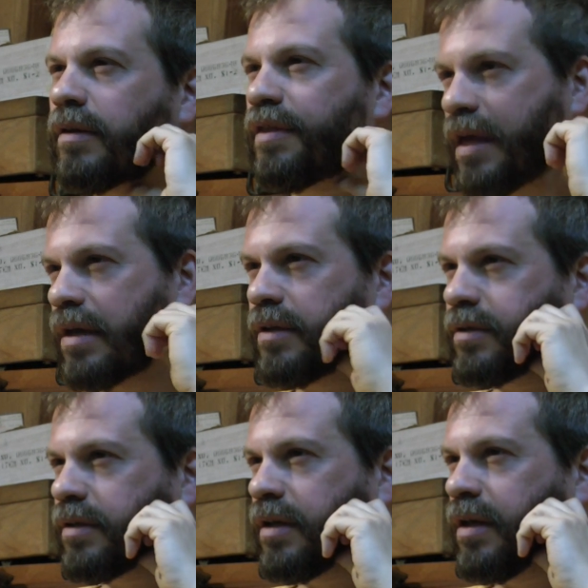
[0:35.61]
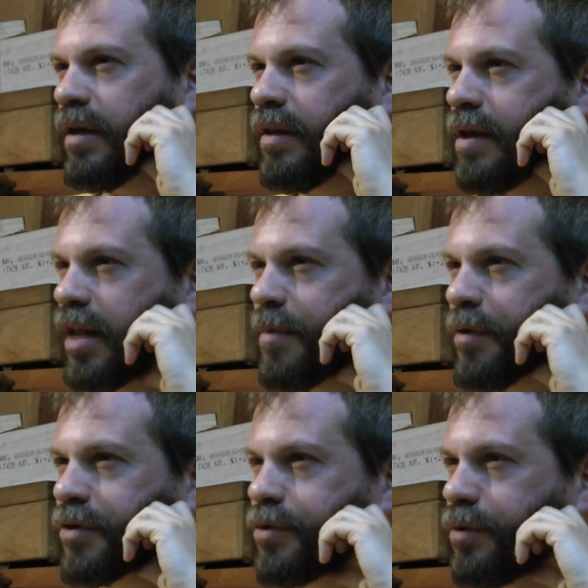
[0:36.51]
things in the
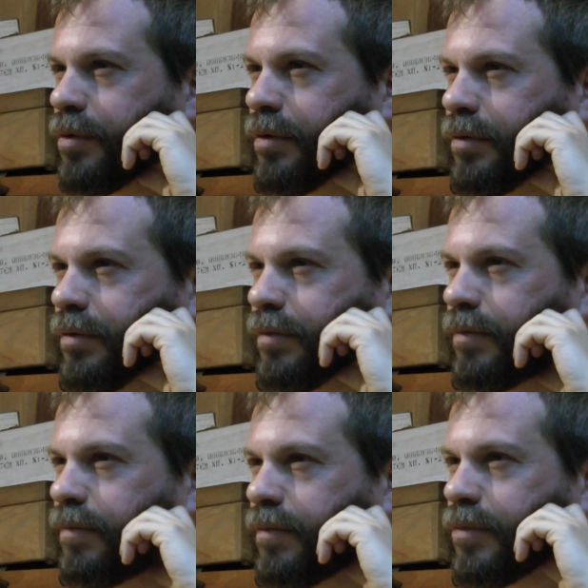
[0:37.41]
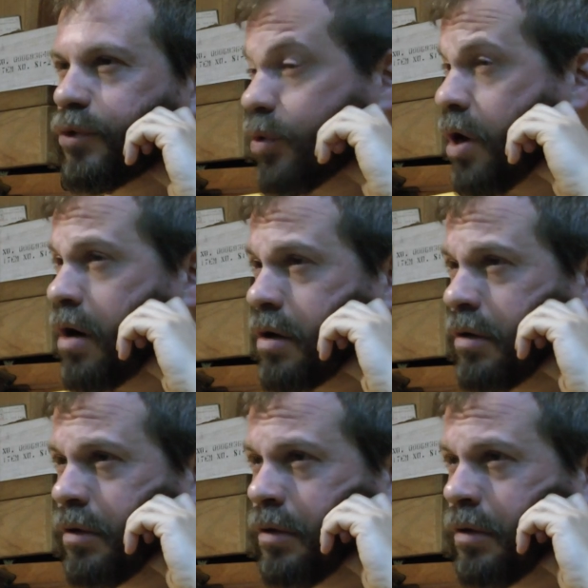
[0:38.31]
elementary school schoolyard.